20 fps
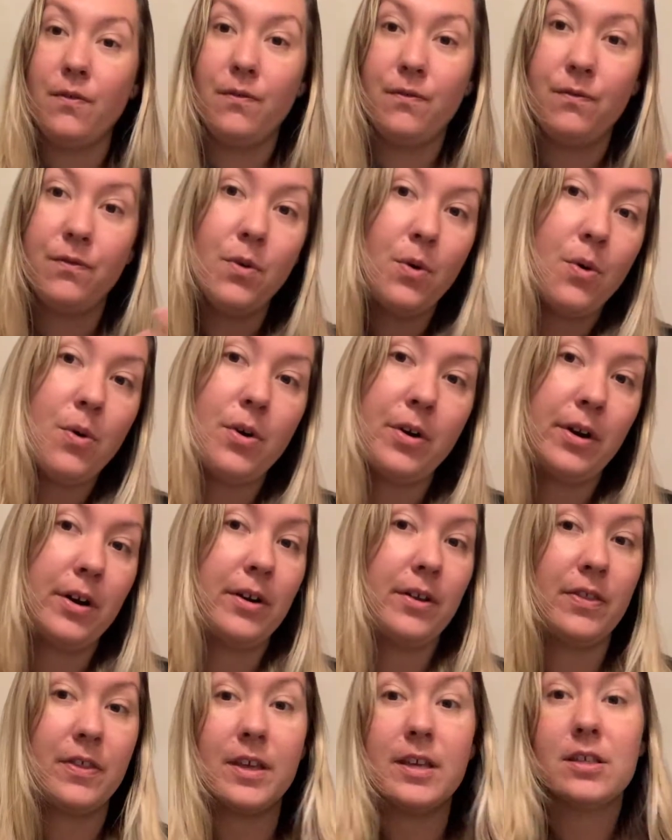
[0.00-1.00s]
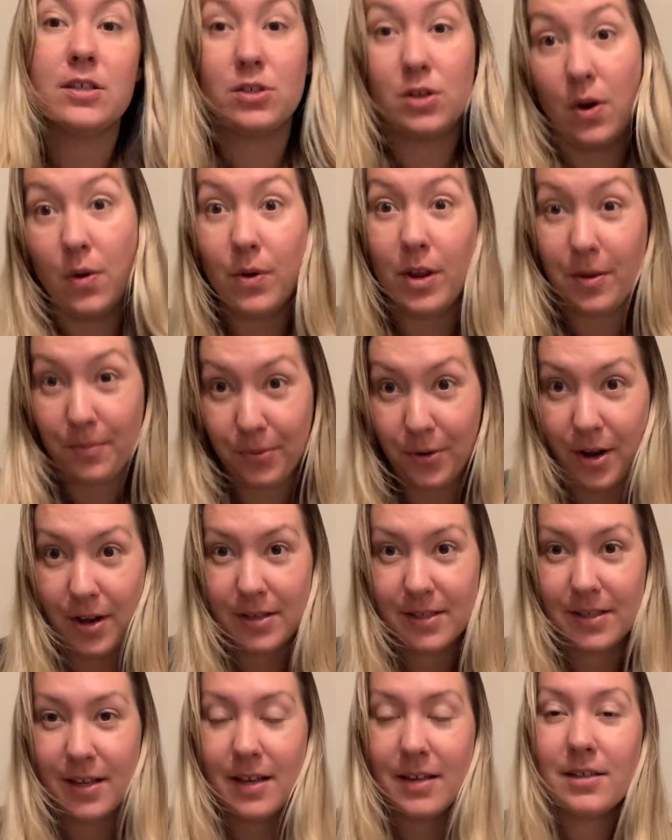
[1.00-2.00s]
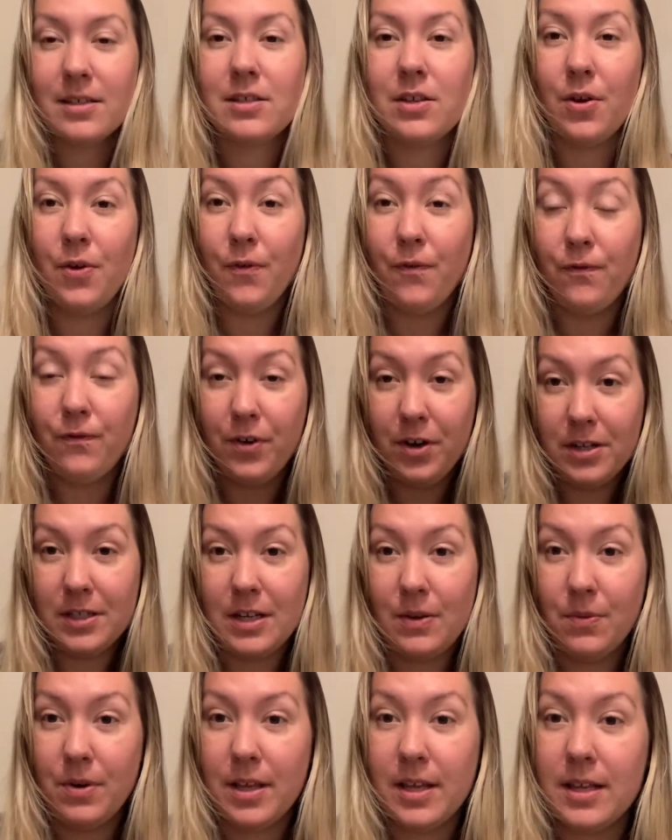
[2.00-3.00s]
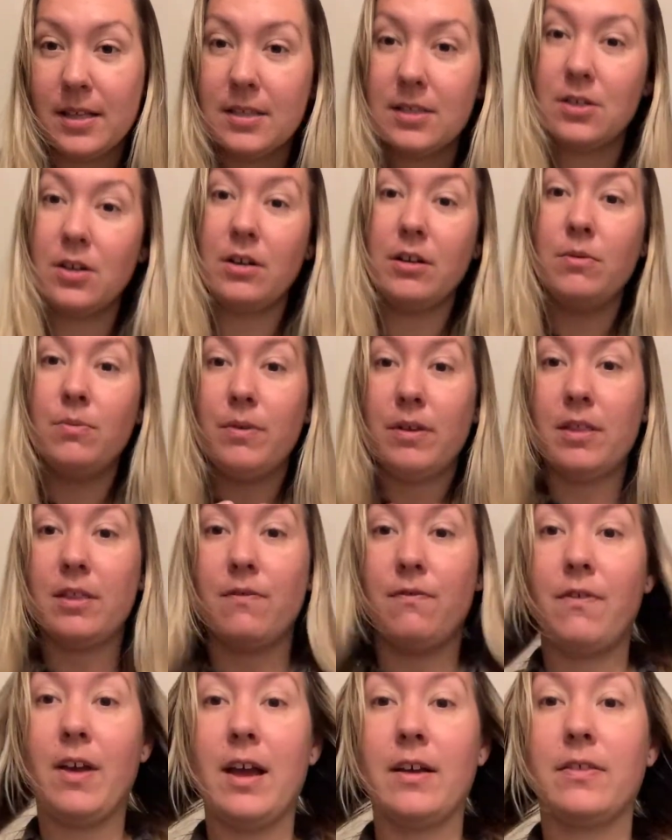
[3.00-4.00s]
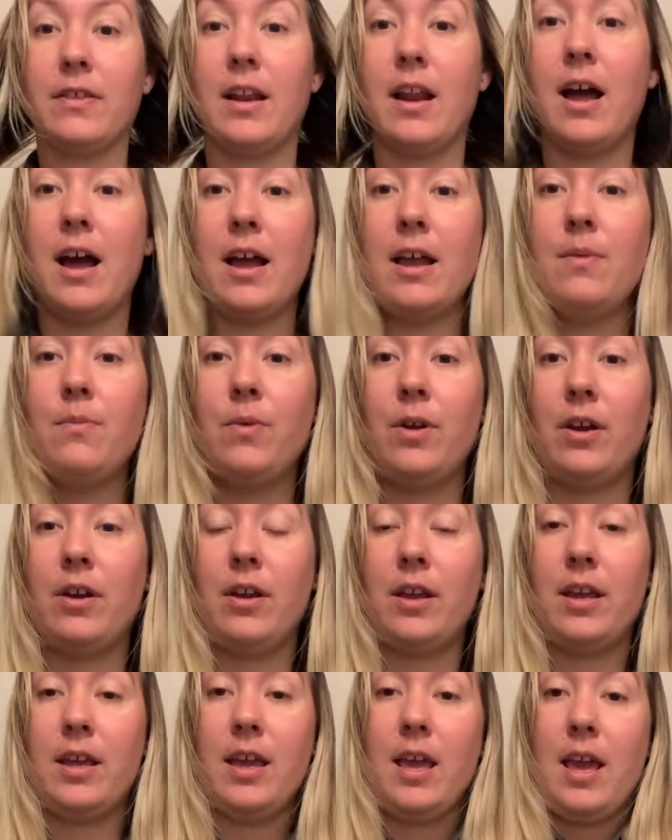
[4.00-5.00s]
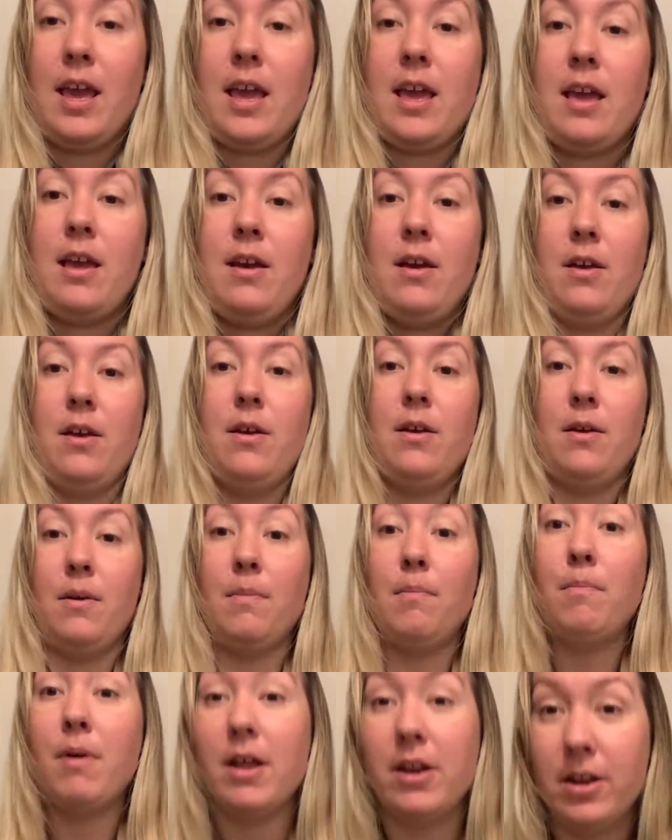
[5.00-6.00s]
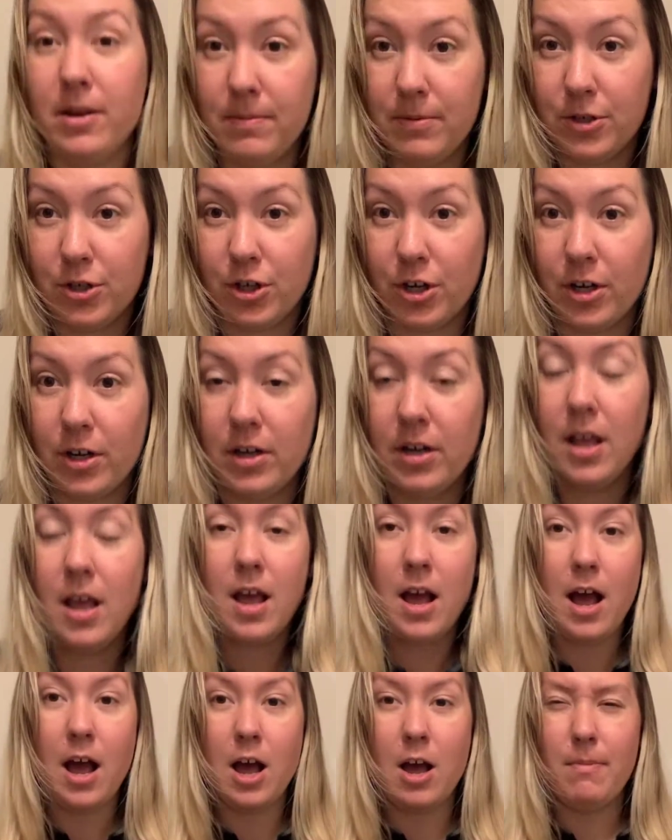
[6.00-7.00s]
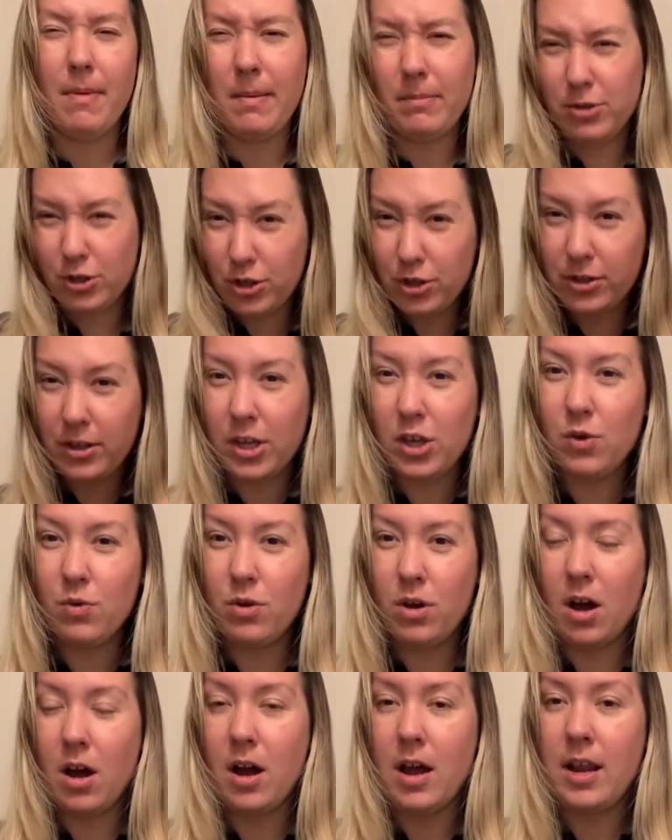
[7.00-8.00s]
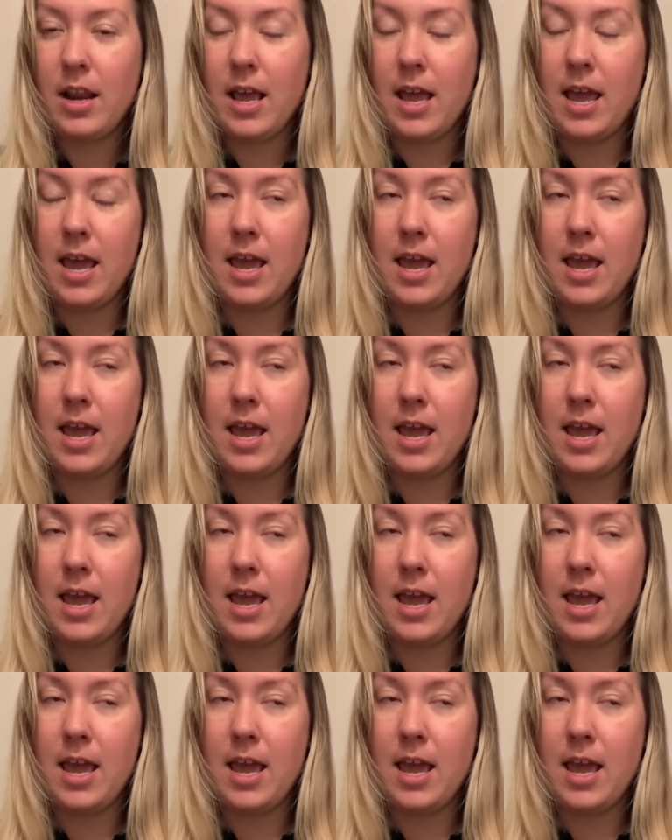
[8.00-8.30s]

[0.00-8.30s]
for this toning process. So first I want to get started with the fact that I'm wearing a button-up shirt. I'm sure that you got